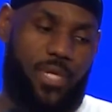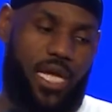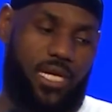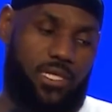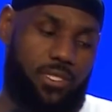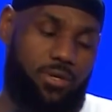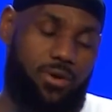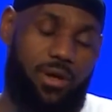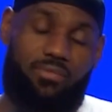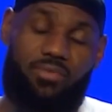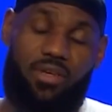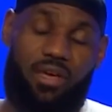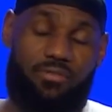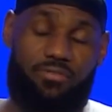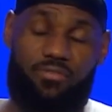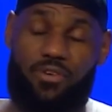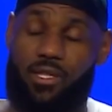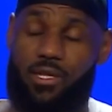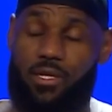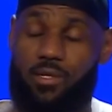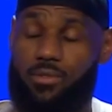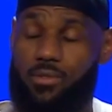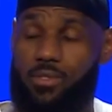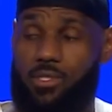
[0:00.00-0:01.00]
I still have that
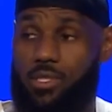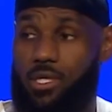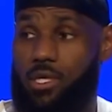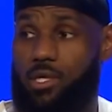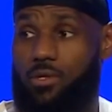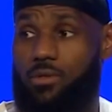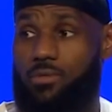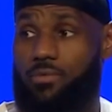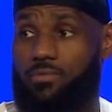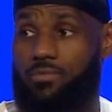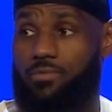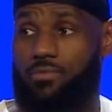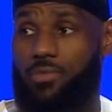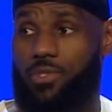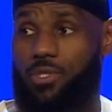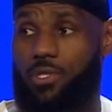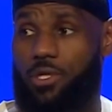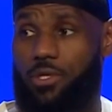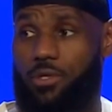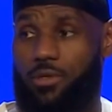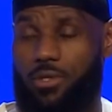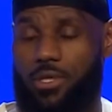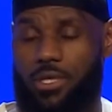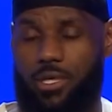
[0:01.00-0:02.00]
feeling still. You
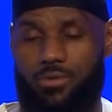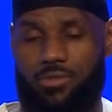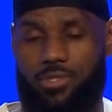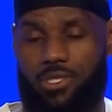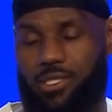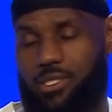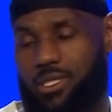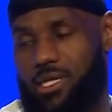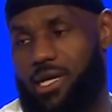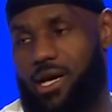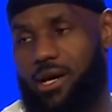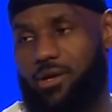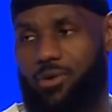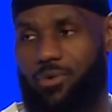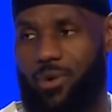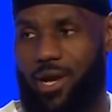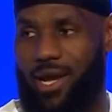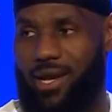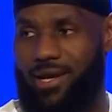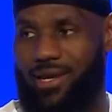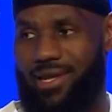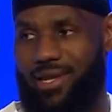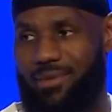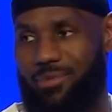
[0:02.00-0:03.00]
know, I was just clowning
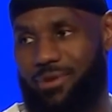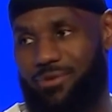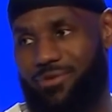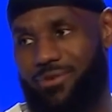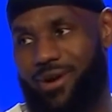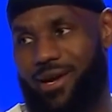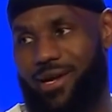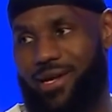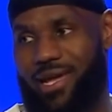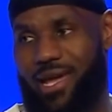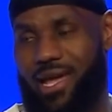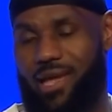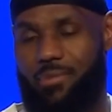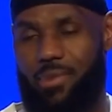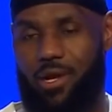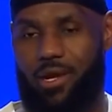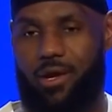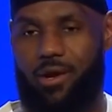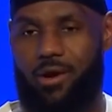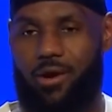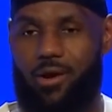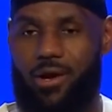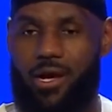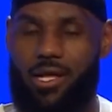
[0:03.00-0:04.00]
with AD before I came in
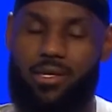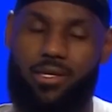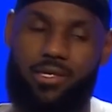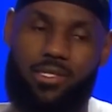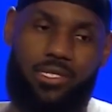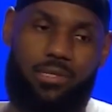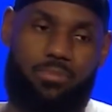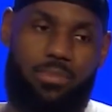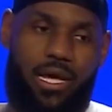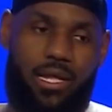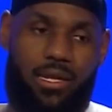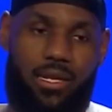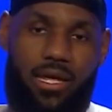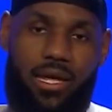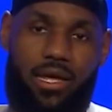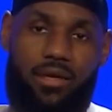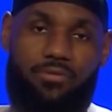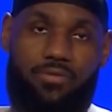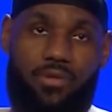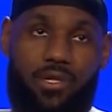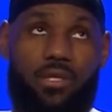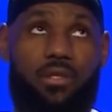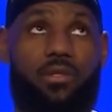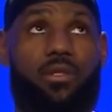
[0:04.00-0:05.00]
here. I looked to my
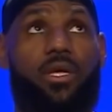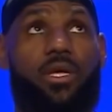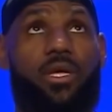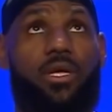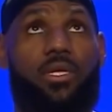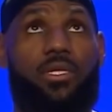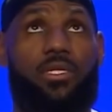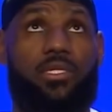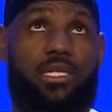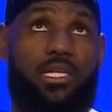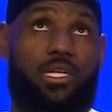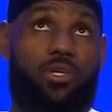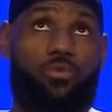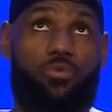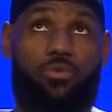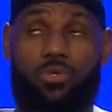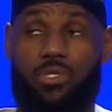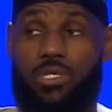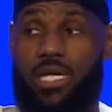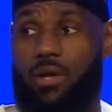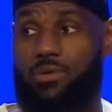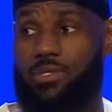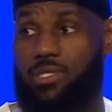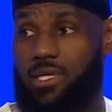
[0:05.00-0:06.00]
left and see who
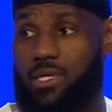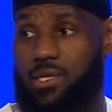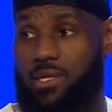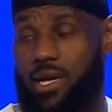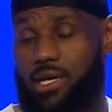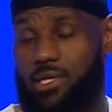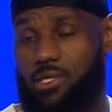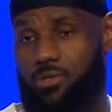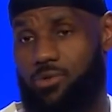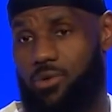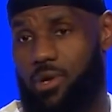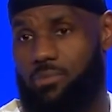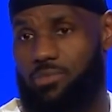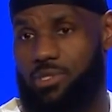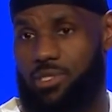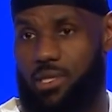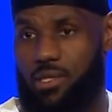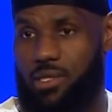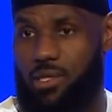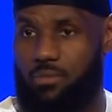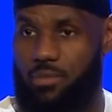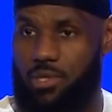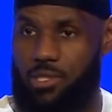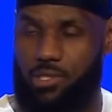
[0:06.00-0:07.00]
was out sitting next to him. I'm
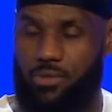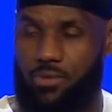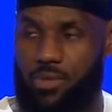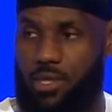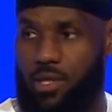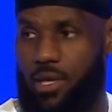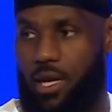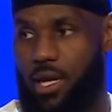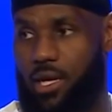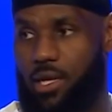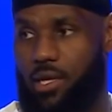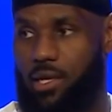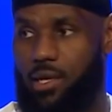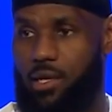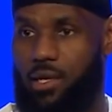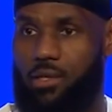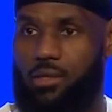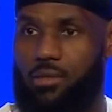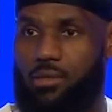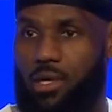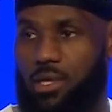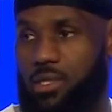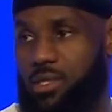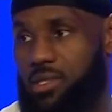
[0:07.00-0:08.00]
sitting in between AD
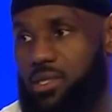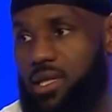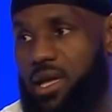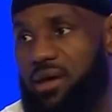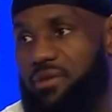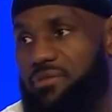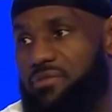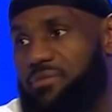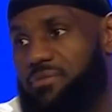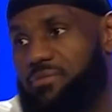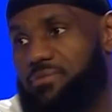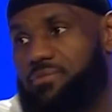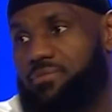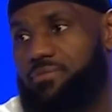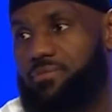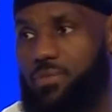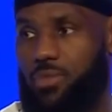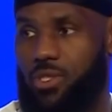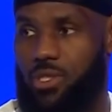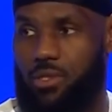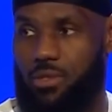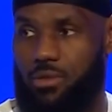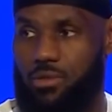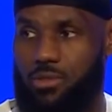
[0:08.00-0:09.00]
and Steph.
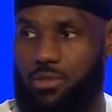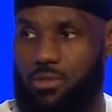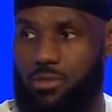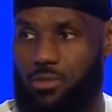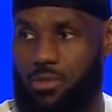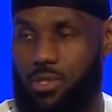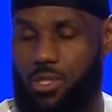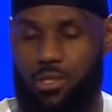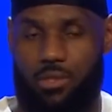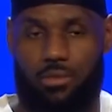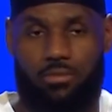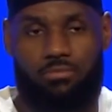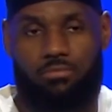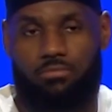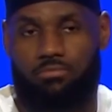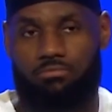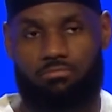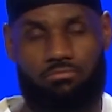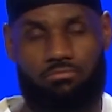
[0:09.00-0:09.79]
You know, two of the